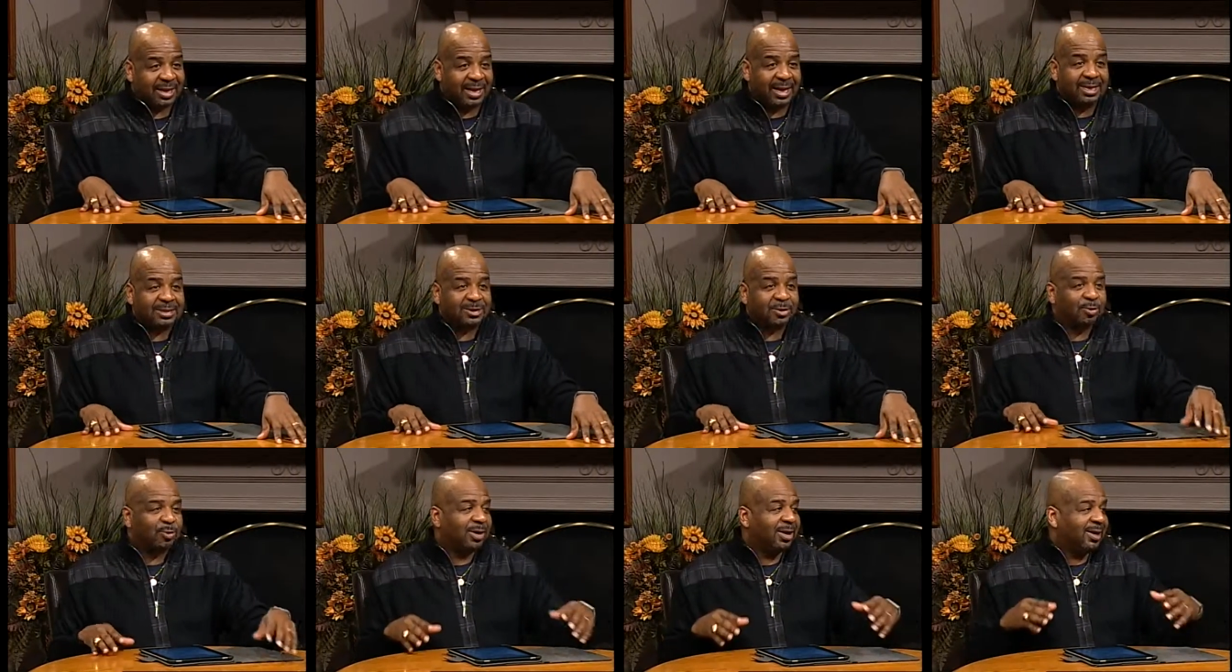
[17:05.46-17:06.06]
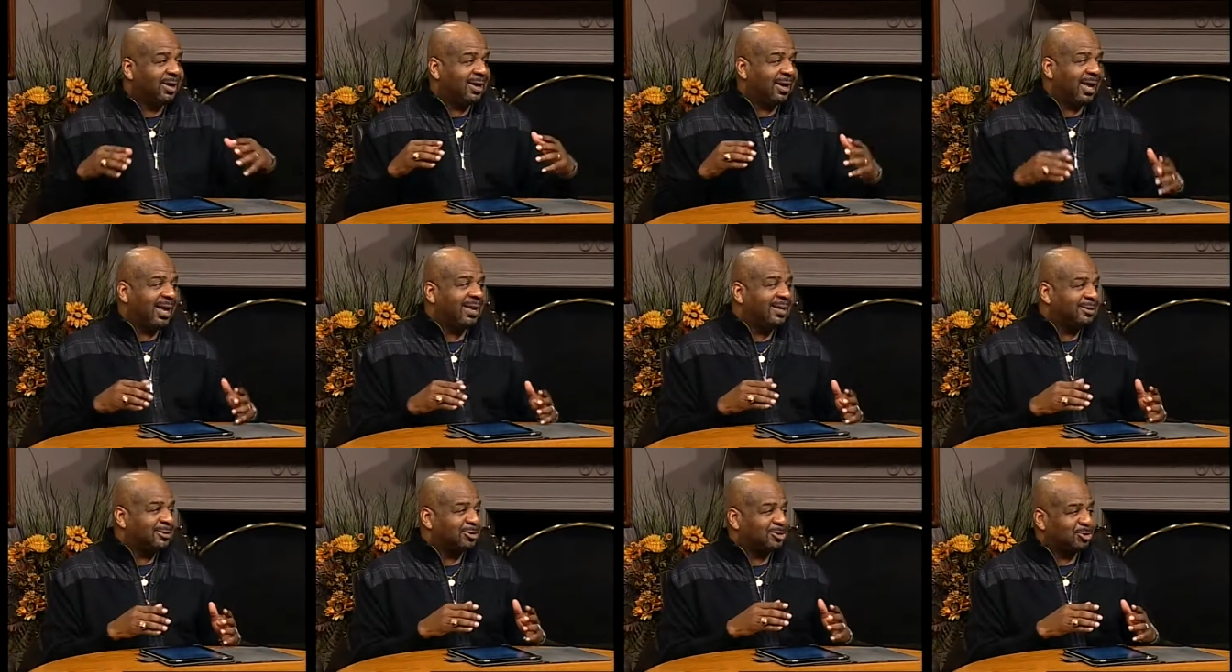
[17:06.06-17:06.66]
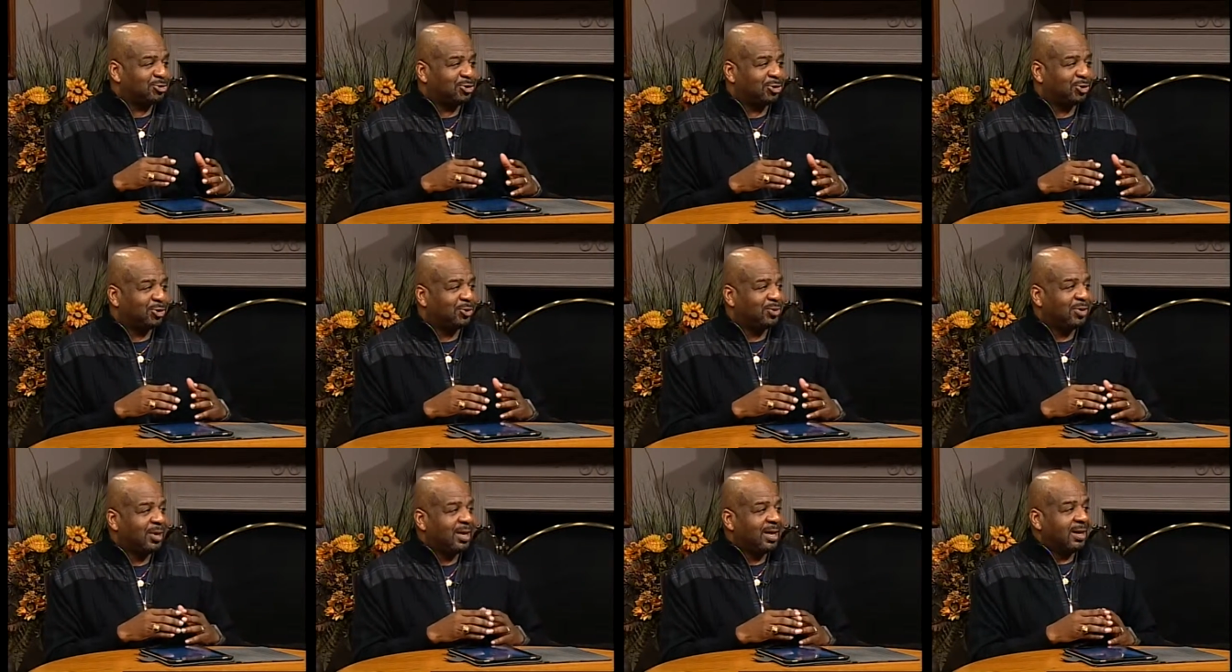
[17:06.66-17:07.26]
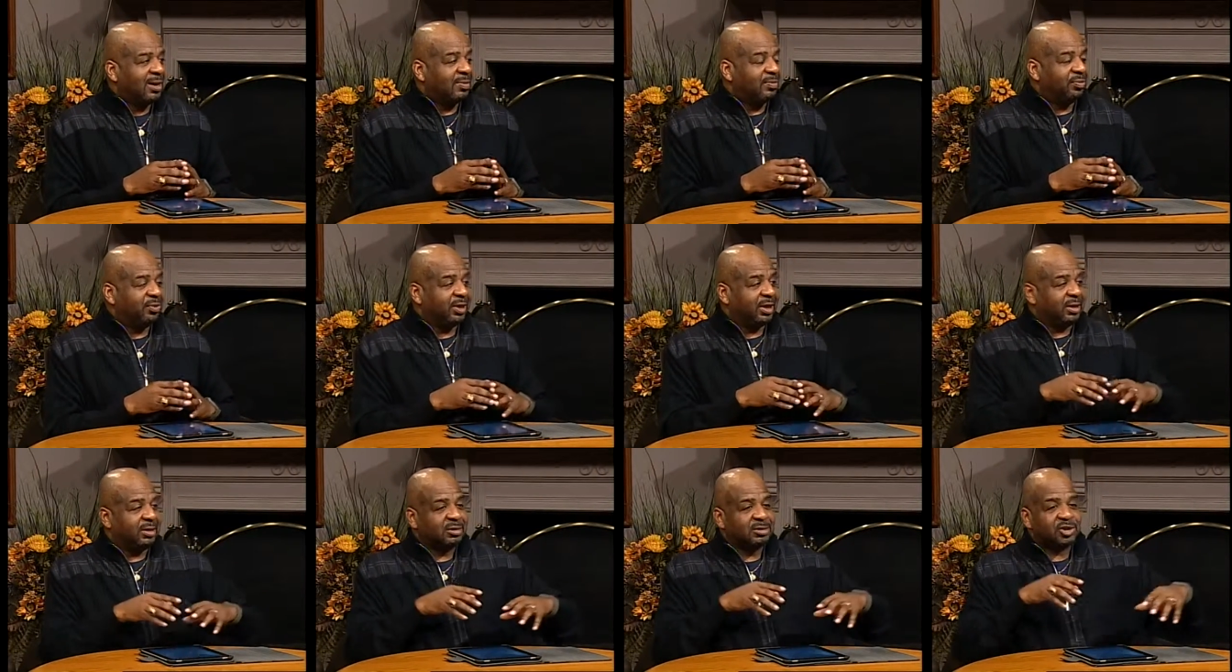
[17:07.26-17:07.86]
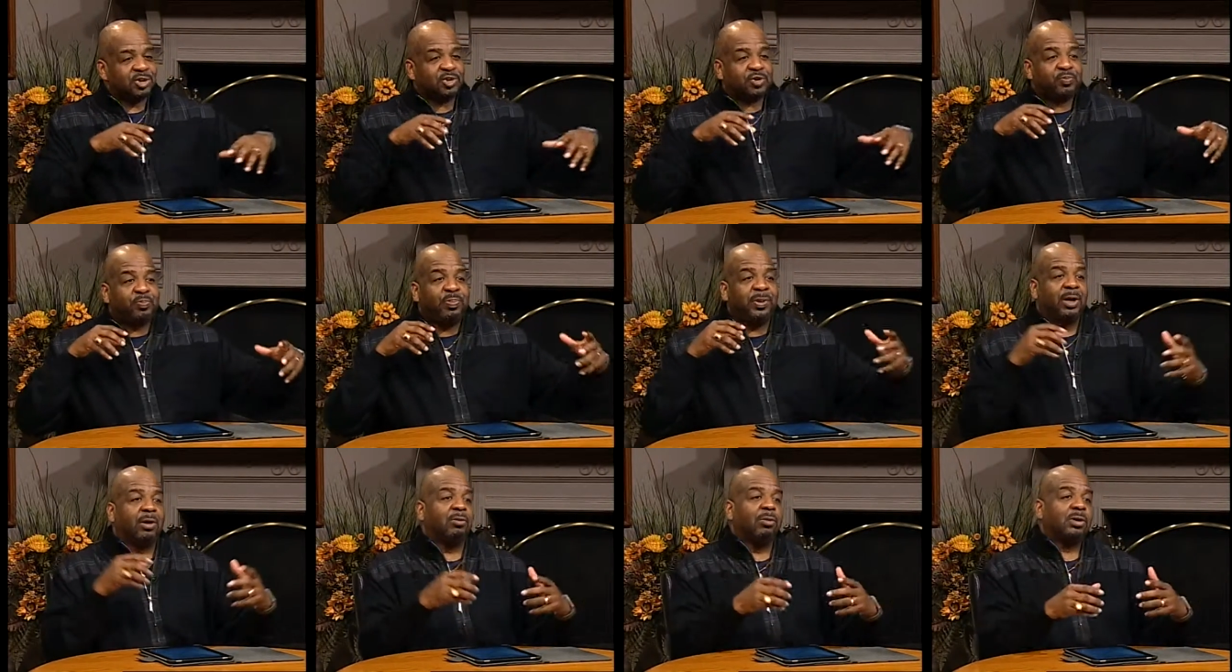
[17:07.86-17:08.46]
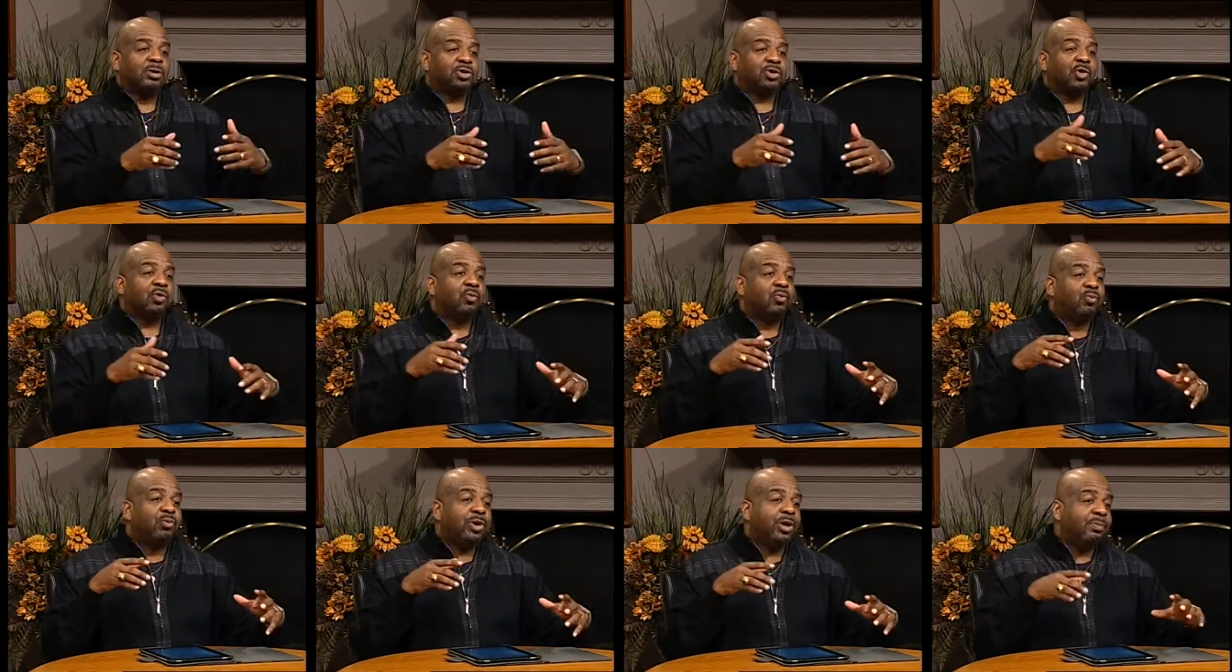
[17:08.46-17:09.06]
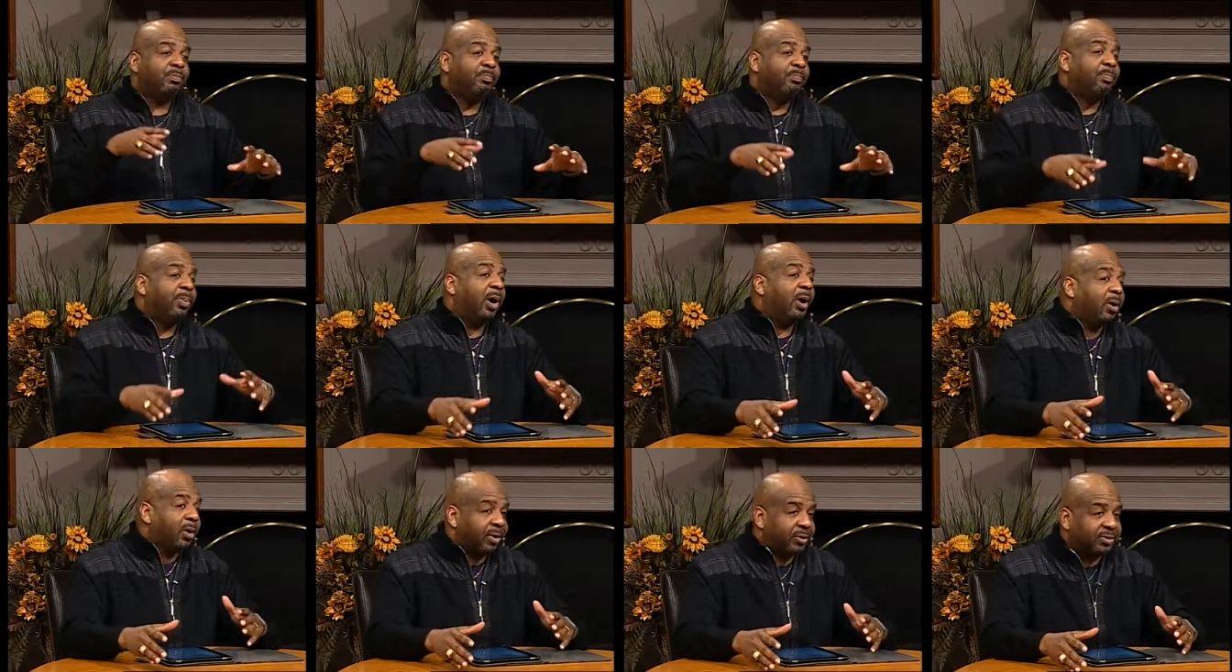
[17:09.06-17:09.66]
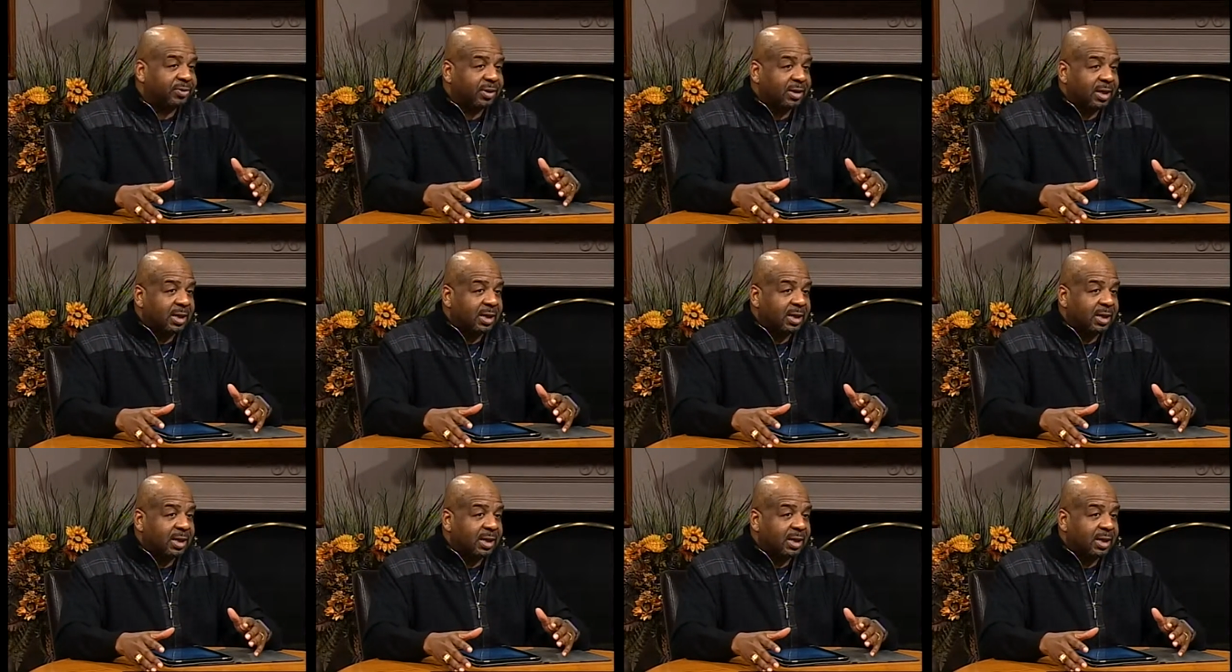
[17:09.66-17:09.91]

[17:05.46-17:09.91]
as it relates to the spiritual rebirth.